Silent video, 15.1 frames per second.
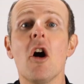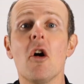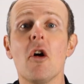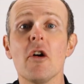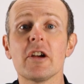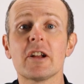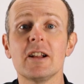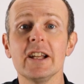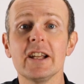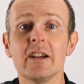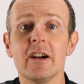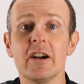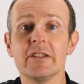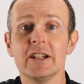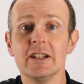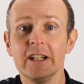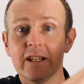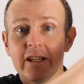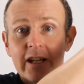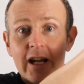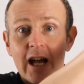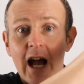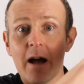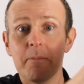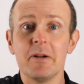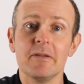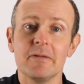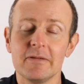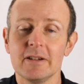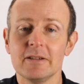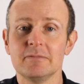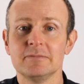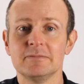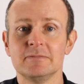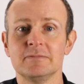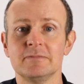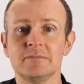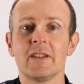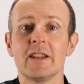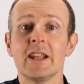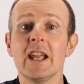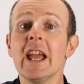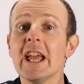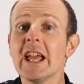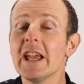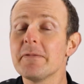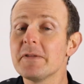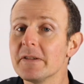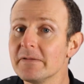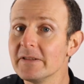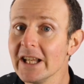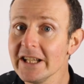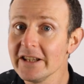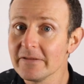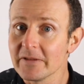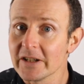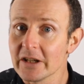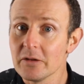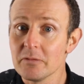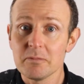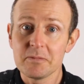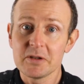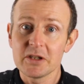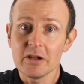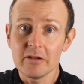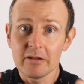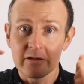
or click on the link above. If you've liked the video, share the